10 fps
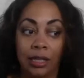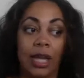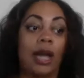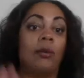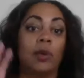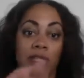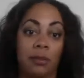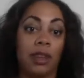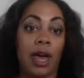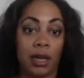I want
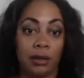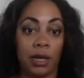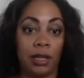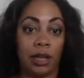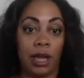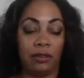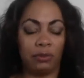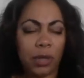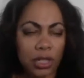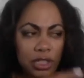some of that in my life.
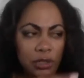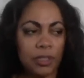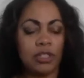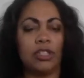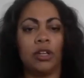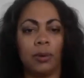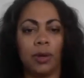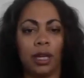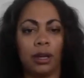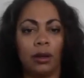What has she been doing?